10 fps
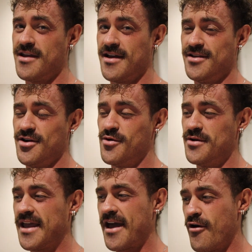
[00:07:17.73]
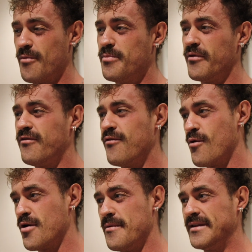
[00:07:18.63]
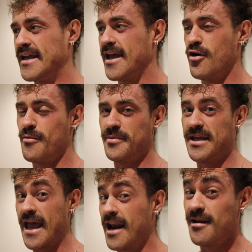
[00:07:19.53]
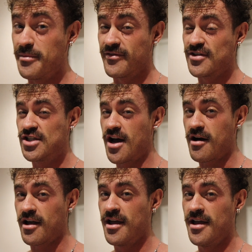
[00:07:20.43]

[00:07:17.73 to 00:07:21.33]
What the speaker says: And you know when you get up before you're meant to get up, you get a little bit of a shock.